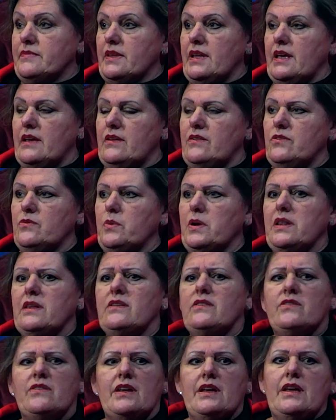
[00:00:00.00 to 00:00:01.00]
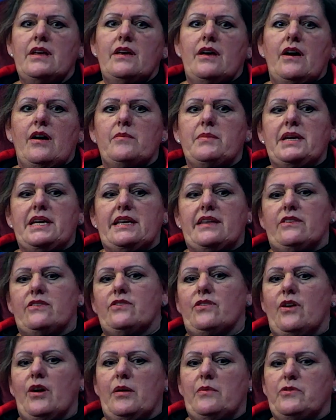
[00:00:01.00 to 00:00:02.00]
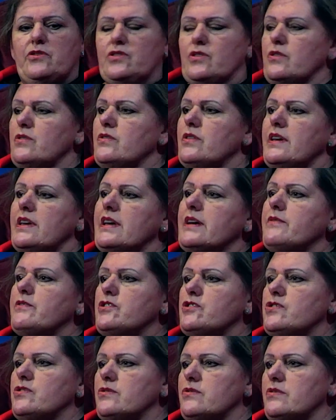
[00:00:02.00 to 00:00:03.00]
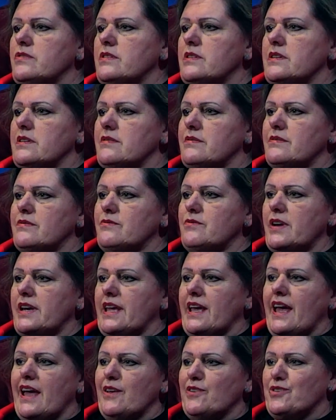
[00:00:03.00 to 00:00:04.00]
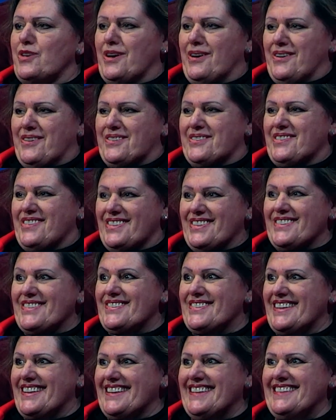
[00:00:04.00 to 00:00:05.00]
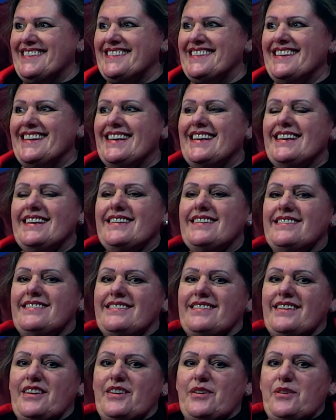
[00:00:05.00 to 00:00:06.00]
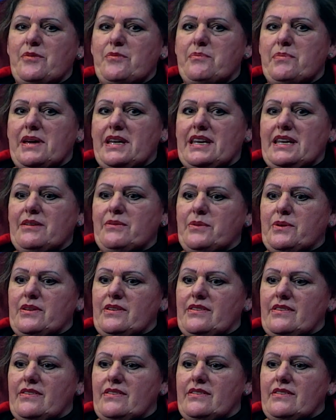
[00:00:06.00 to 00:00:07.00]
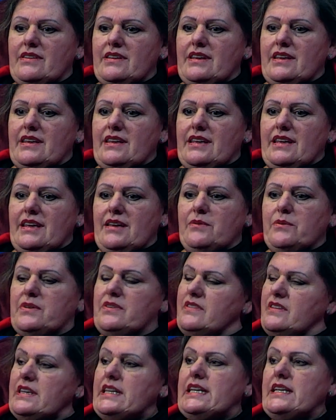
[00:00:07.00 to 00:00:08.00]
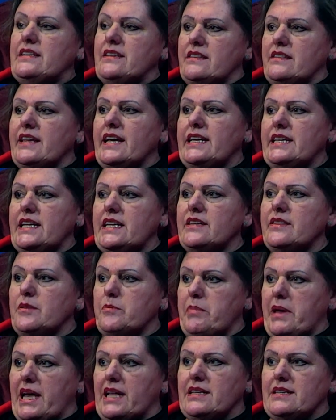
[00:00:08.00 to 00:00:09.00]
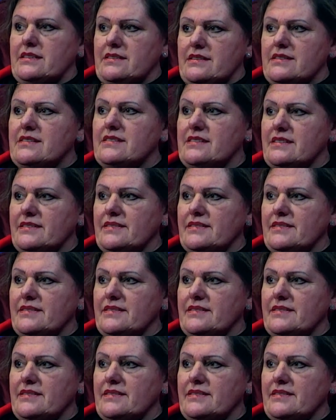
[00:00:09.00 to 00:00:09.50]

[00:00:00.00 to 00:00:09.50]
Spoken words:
as well as, at the time, still looking after children and running households, right? So, but it was needed. They needed the balance.